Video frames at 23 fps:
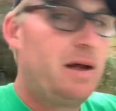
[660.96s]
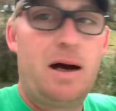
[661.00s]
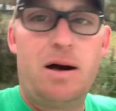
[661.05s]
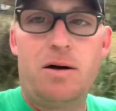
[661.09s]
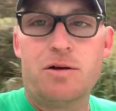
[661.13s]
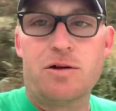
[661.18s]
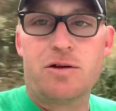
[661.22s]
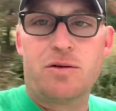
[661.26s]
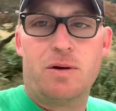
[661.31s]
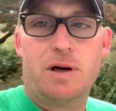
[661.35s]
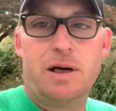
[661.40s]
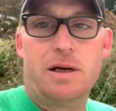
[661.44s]
out
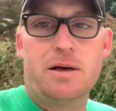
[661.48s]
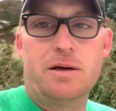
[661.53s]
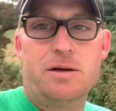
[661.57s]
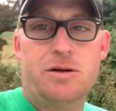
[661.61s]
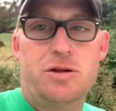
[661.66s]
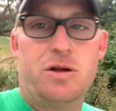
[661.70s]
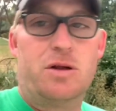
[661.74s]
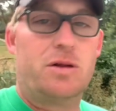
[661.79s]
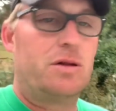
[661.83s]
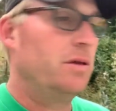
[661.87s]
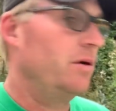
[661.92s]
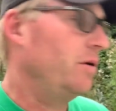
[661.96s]
so I could have
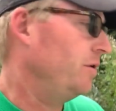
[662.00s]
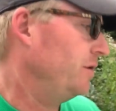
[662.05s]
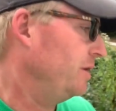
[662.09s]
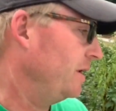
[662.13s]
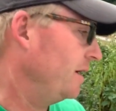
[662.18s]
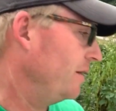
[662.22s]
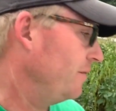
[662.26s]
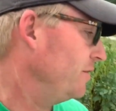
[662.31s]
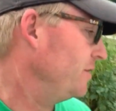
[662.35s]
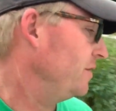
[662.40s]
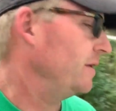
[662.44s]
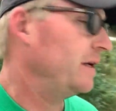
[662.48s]
just loaded
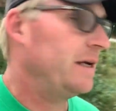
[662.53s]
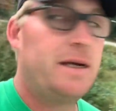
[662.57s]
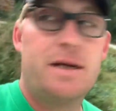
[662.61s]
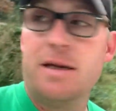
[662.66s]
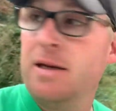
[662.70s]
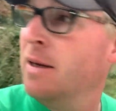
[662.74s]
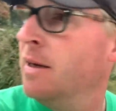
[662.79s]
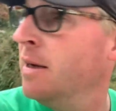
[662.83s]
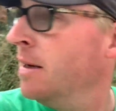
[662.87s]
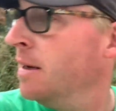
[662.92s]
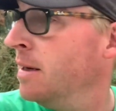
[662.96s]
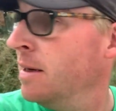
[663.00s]
everything
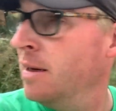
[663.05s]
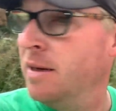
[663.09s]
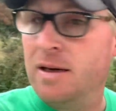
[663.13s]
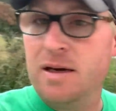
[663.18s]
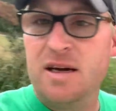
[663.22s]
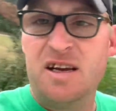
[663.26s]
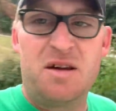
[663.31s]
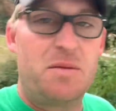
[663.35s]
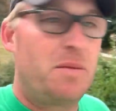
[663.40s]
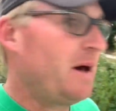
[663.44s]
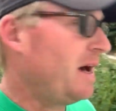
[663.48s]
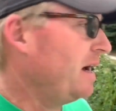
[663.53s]

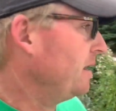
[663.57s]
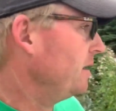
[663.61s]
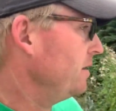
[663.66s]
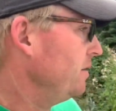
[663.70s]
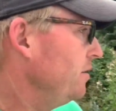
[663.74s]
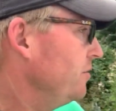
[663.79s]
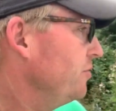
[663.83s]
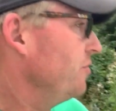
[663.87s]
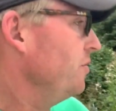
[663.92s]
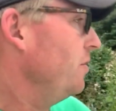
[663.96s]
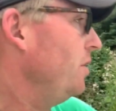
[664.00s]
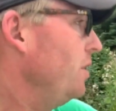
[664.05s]
in the back of
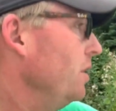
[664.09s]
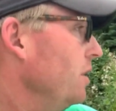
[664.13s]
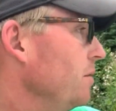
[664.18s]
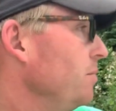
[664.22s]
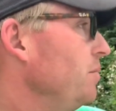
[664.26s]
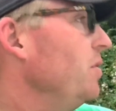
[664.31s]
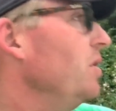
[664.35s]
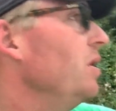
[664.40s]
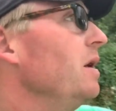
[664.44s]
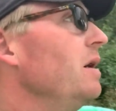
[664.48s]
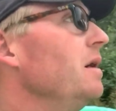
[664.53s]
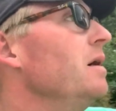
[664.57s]
the truck,
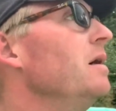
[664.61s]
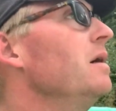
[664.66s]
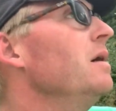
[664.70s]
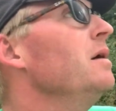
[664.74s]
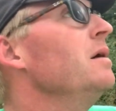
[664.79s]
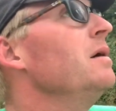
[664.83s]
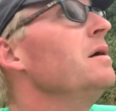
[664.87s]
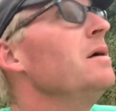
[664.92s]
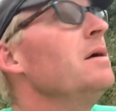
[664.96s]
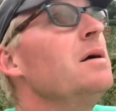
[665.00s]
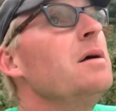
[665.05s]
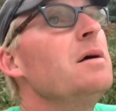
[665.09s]
but
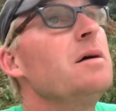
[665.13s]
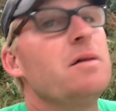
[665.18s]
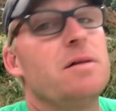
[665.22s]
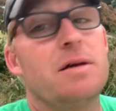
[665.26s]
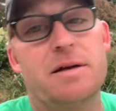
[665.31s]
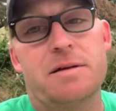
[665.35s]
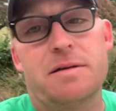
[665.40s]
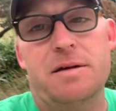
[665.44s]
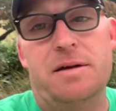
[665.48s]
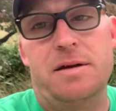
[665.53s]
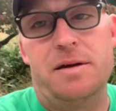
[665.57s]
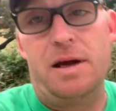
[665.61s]

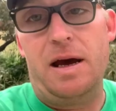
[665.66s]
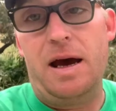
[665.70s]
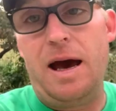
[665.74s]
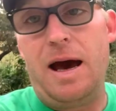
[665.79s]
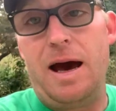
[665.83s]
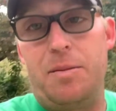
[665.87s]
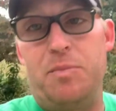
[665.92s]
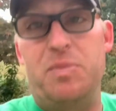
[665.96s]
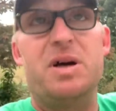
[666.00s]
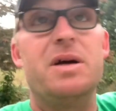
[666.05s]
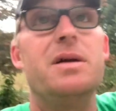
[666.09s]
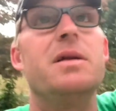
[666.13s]
that didn't
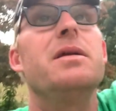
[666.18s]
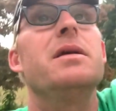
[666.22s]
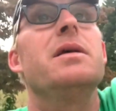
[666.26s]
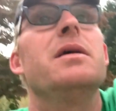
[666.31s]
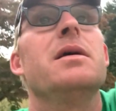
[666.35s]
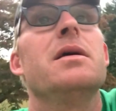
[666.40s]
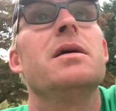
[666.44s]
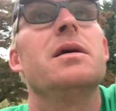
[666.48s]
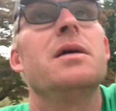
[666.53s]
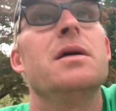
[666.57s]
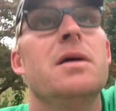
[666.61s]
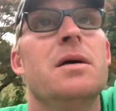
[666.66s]

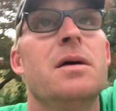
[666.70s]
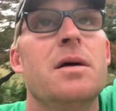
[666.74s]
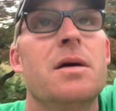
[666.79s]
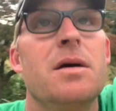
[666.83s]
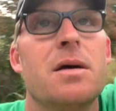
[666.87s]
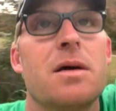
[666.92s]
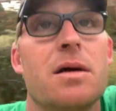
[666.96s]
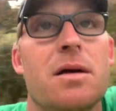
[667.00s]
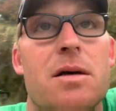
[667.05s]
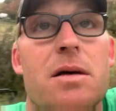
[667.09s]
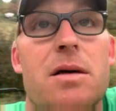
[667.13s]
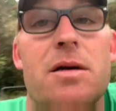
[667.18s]
happen
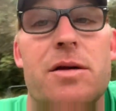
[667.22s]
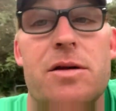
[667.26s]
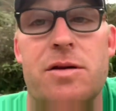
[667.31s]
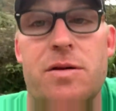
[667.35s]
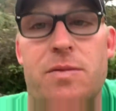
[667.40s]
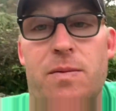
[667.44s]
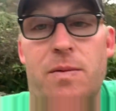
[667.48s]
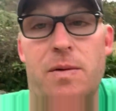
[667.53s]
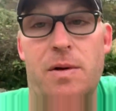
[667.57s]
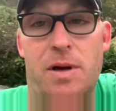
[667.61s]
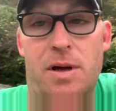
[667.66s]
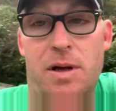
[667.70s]
because
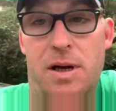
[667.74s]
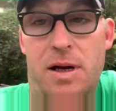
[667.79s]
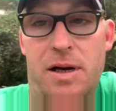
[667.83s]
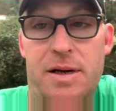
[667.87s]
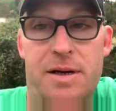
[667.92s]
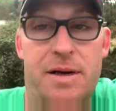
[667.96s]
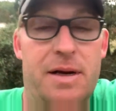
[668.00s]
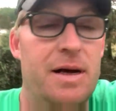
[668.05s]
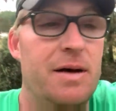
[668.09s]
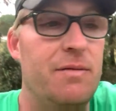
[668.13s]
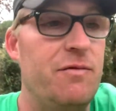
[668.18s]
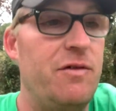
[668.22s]
I
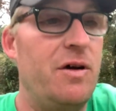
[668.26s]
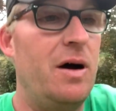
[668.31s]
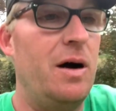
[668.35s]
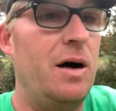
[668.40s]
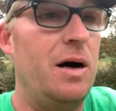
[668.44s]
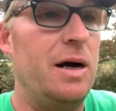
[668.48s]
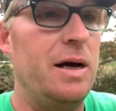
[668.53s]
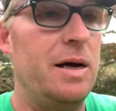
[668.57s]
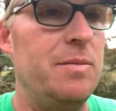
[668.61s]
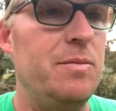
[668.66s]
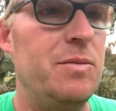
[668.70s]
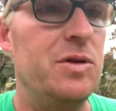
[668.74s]
didn't have
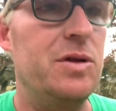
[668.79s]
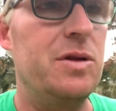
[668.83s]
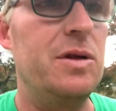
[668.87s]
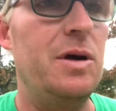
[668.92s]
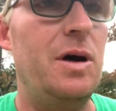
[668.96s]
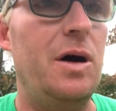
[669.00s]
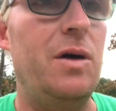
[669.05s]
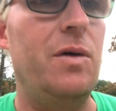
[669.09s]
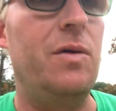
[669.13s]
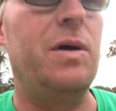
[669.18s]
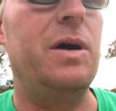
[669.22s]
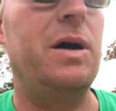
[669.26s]
time.
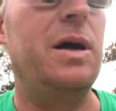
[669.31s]
So